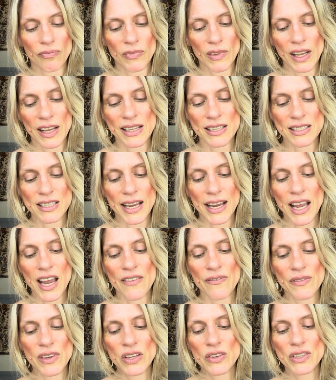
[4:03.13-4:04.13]
It's like, I
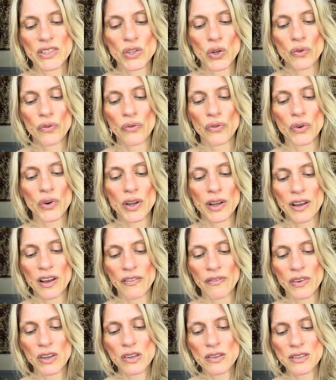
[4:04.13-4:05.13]
feel so free, I
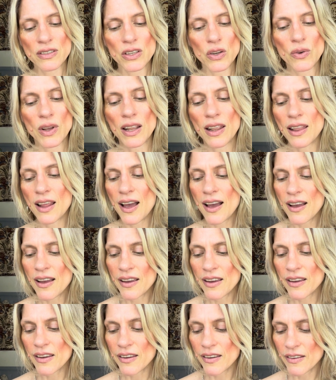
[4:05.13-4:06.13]
feel so
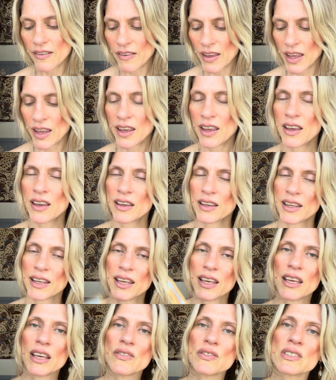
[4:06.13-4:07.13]
alive.
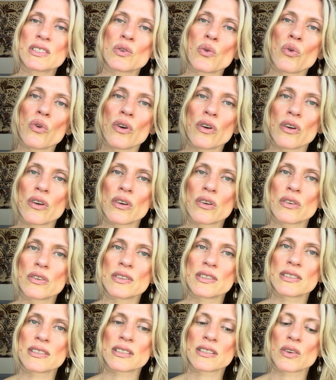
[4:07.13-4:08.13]
King of
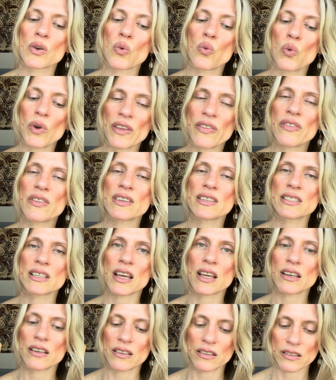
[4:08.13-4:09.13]
Swords with the
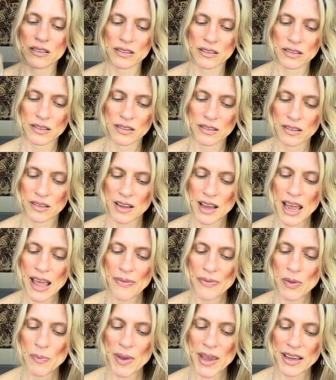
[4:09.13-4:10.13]
sun at
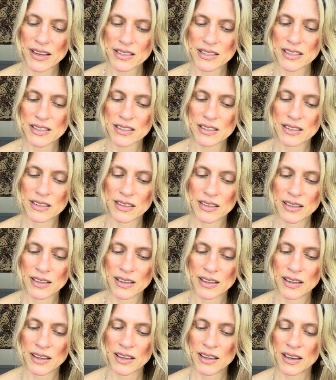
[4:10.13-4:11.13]
the base.
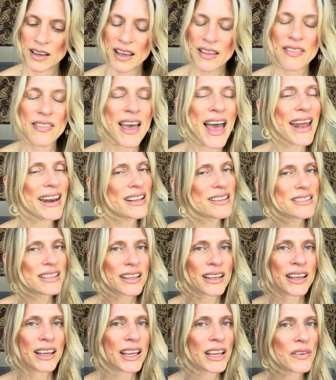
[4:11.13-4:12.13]
That is the
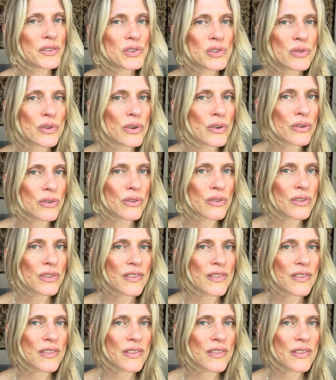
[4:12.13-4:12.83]
king of truth.